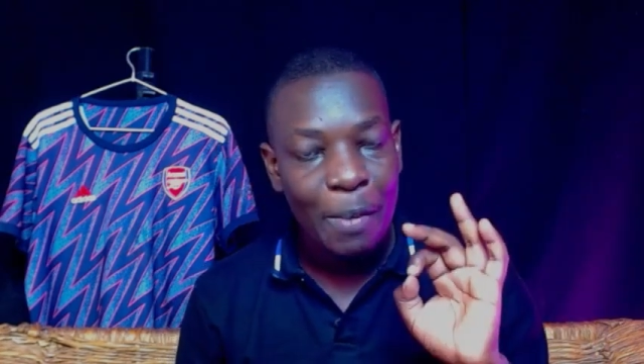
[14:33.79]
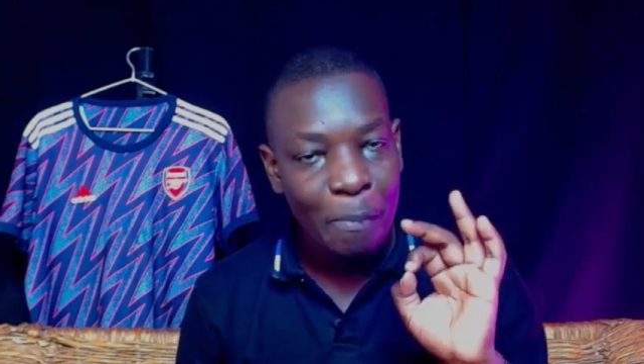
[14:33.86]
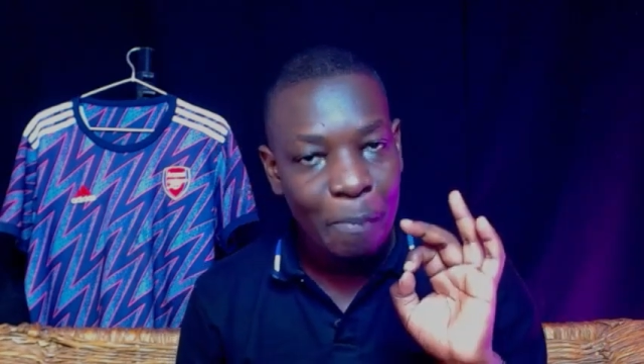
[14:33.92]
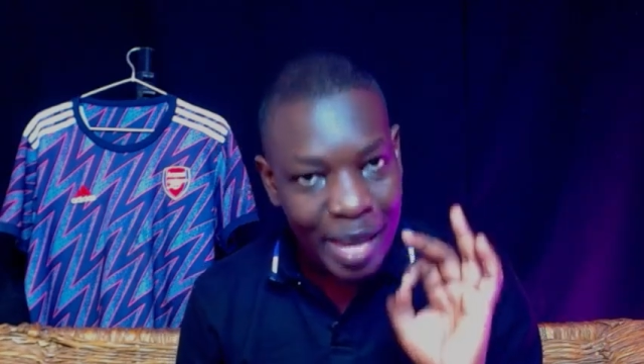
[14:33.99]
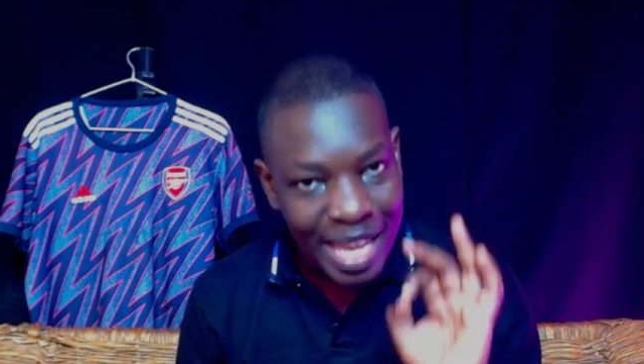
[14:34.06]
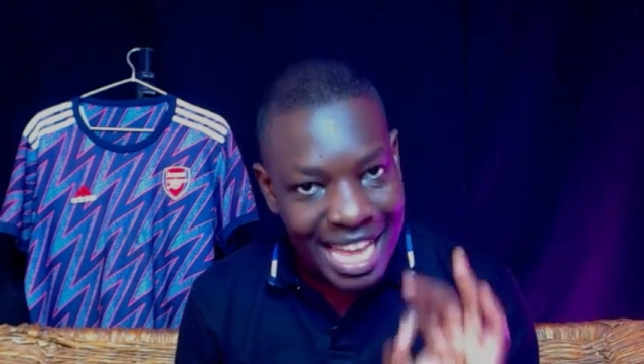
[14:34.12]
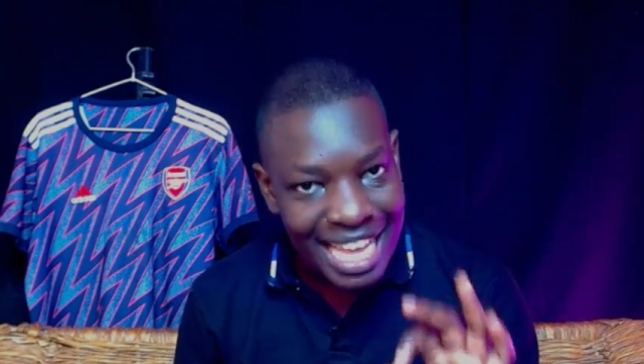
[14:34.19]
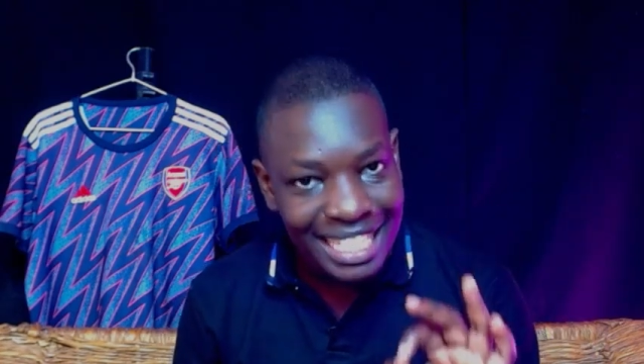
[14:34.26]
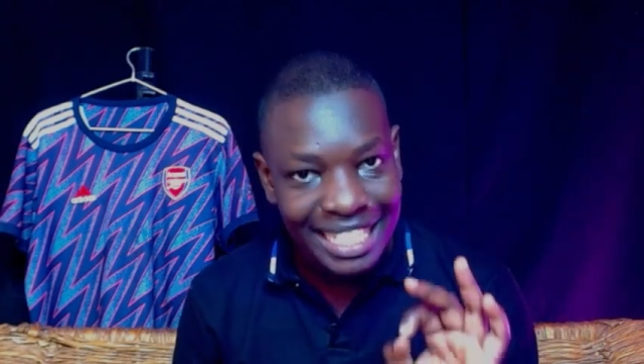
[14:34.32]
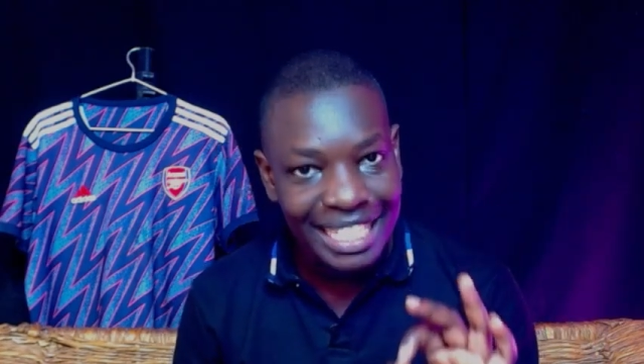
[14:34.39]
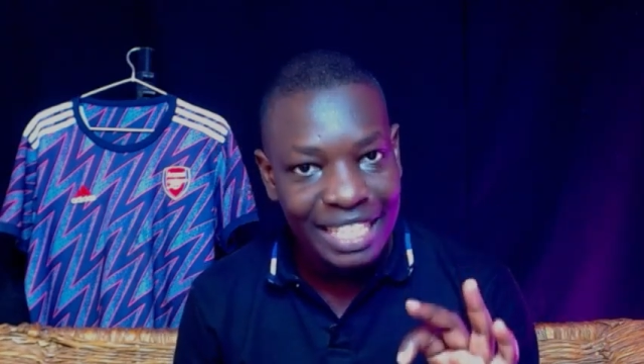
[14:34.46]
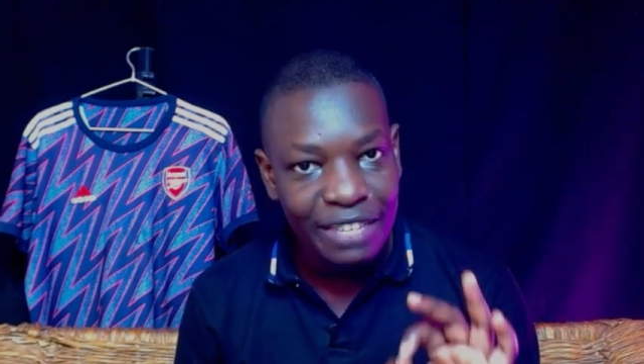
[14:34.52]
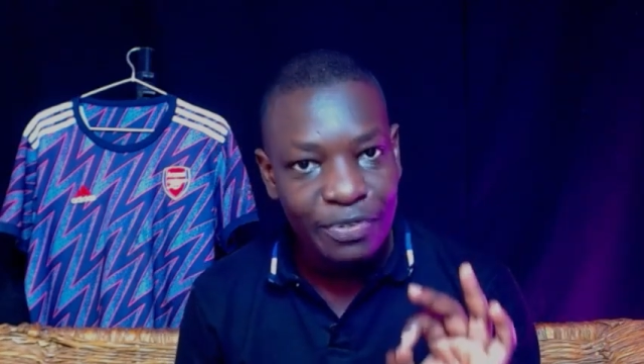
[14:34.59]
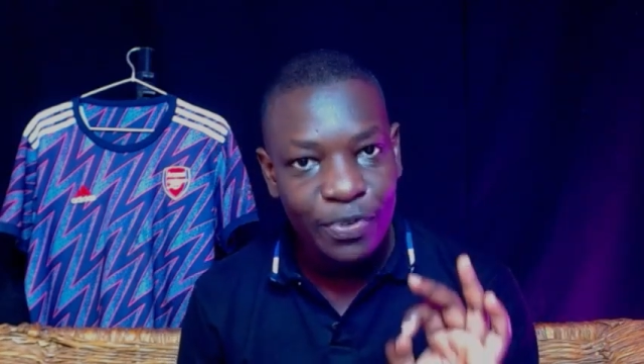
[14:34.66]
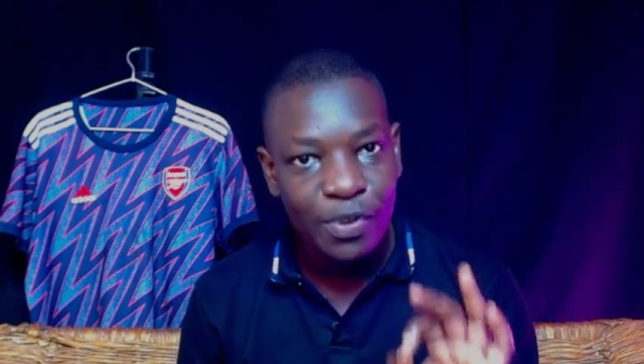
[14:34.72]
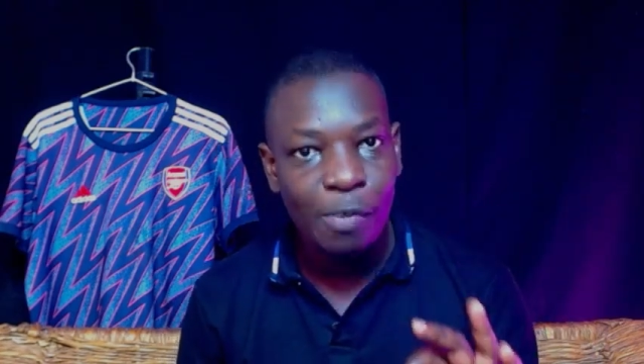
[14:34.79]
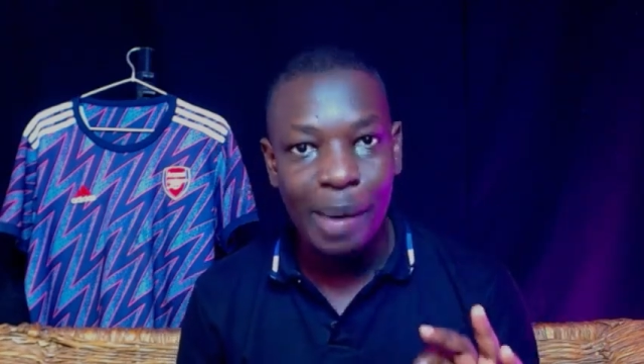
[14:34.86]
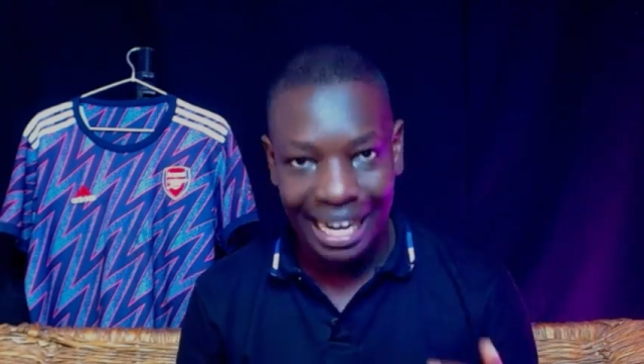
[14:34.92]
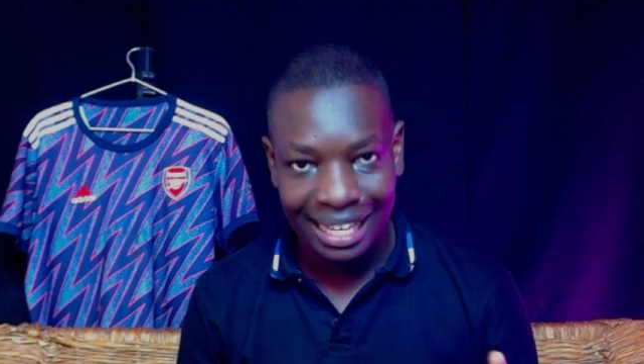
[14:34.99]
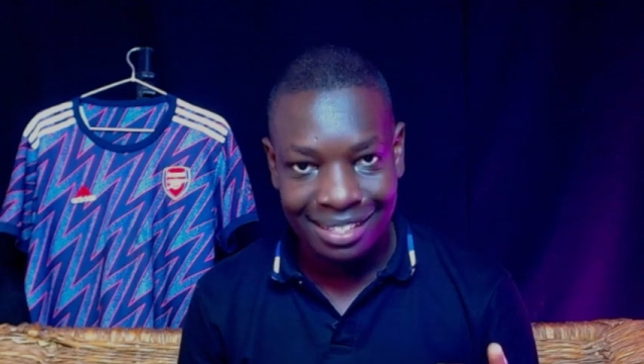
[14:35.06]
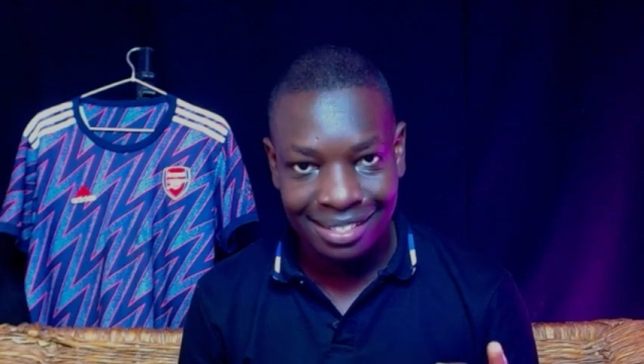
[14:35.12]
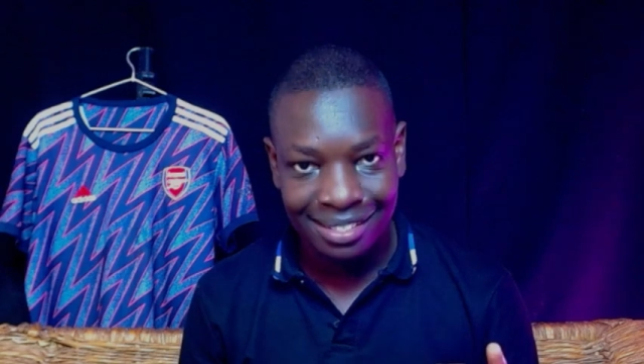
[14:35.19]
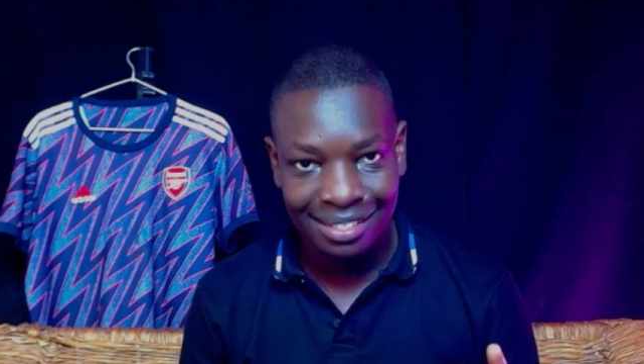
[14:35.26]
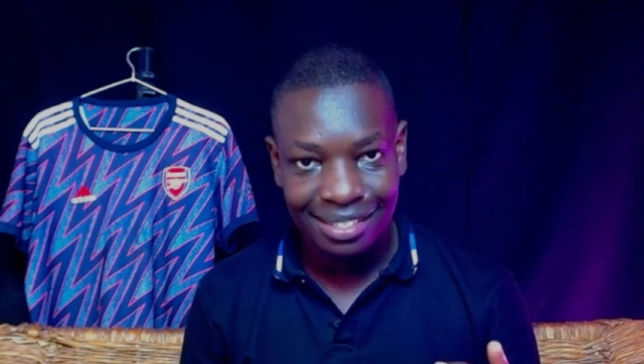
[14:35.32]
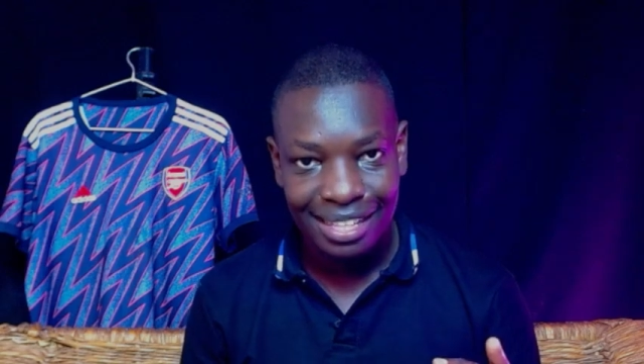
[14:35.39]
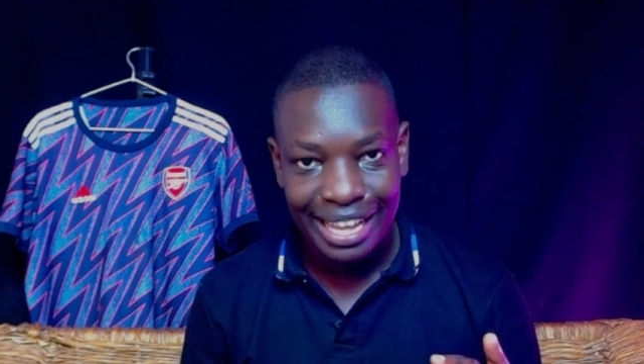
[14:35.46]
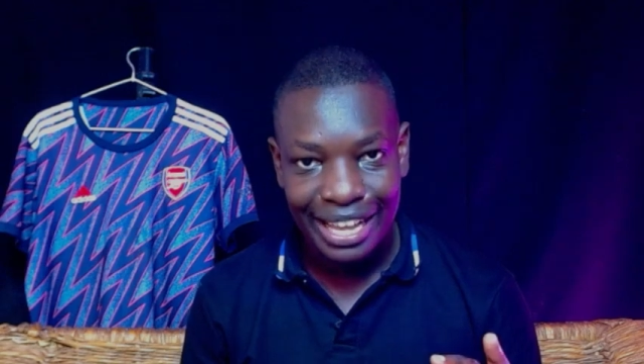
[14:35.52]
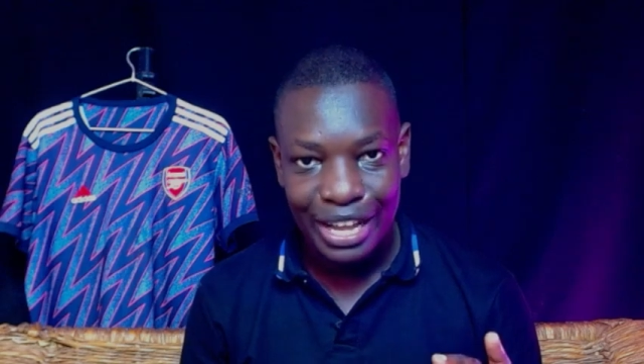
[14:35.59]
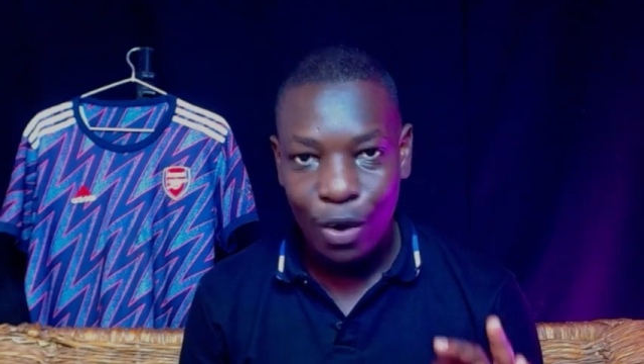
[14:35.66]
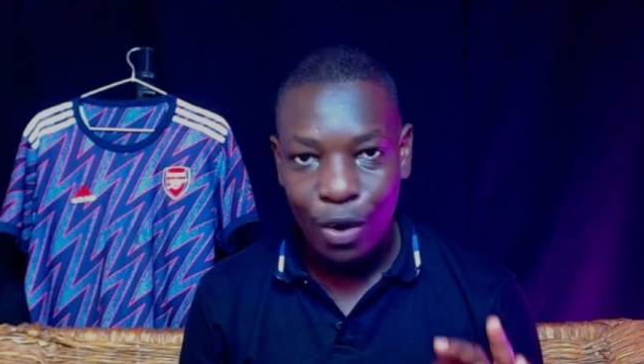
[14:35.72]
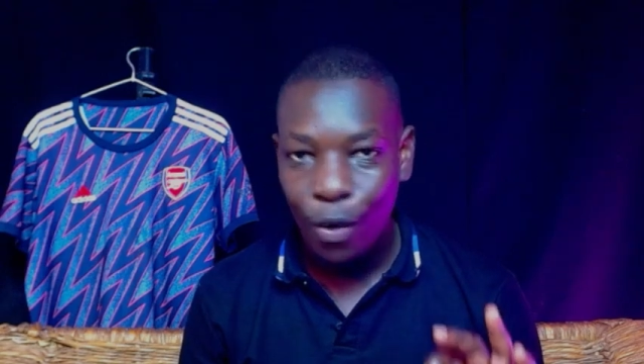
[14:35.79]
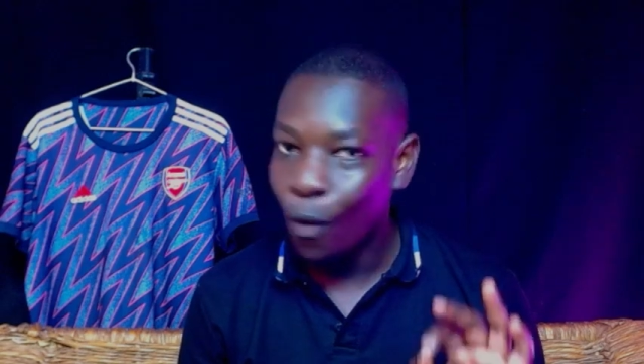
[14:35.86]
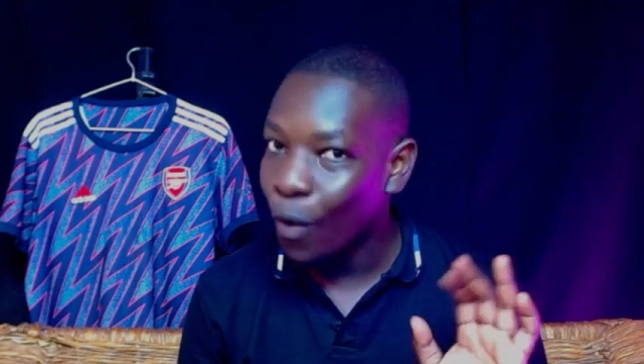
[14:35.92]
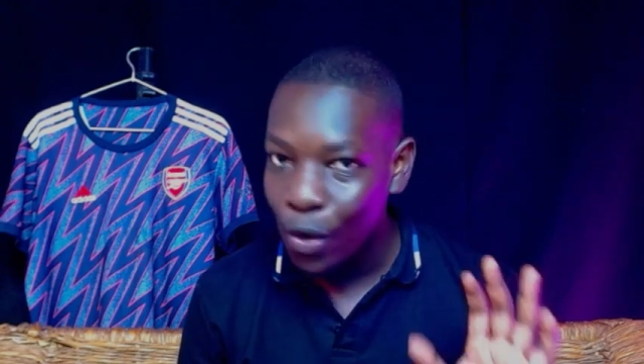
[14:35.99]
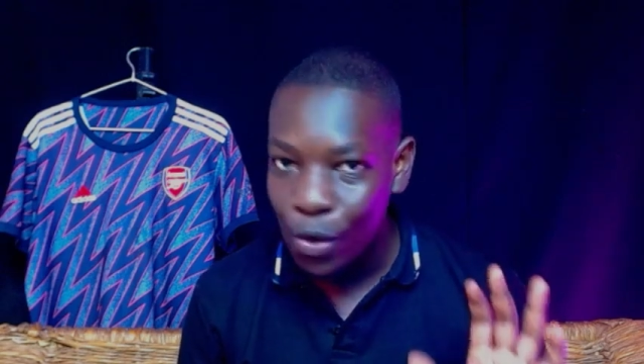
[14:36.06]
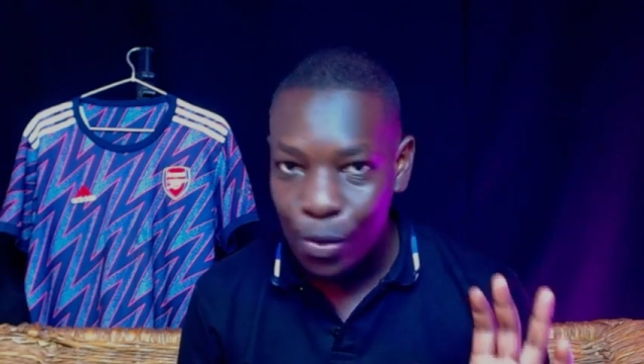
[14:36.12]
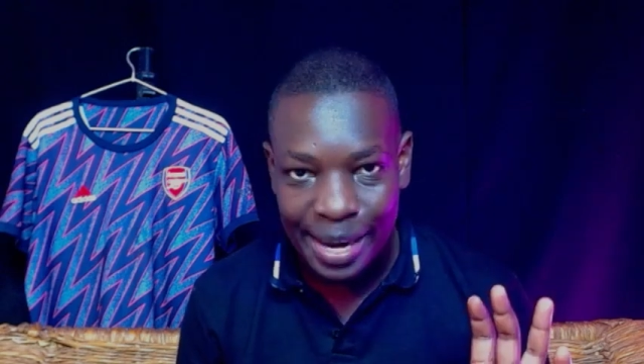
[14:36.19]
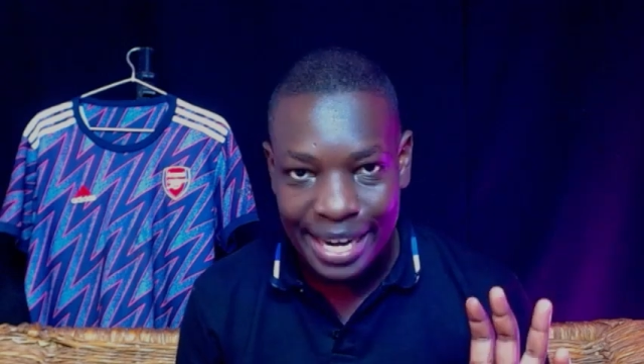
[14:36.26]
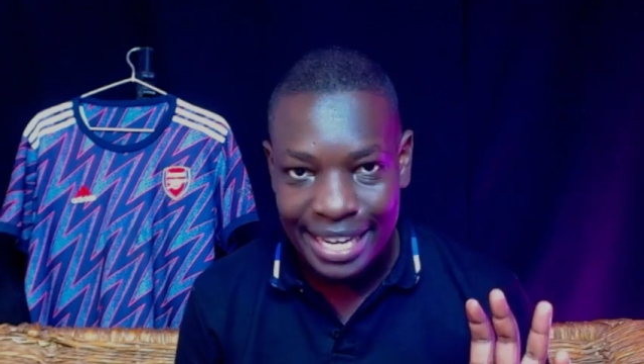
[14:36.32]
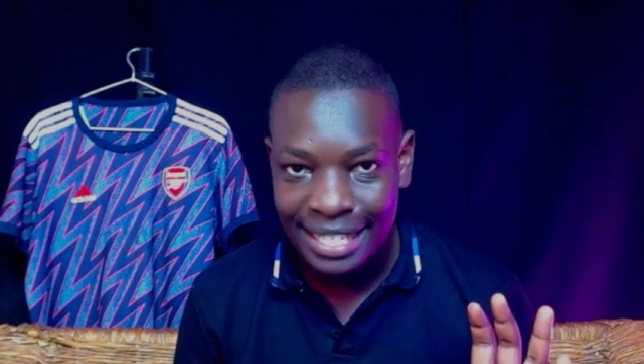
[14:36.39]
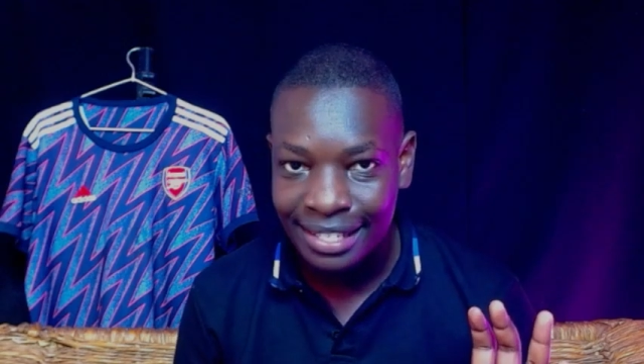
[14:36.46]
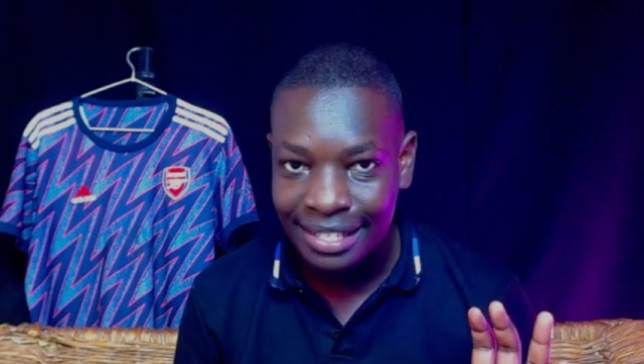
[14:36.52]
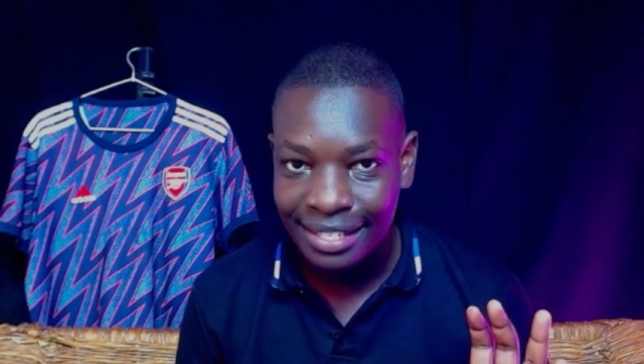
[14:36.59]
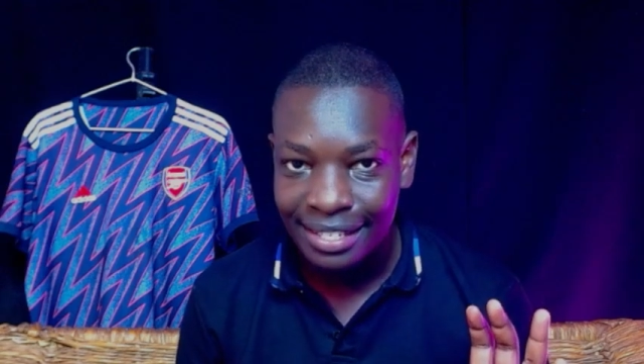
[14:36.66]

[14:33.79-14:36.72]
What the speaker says: PSG fullbacks always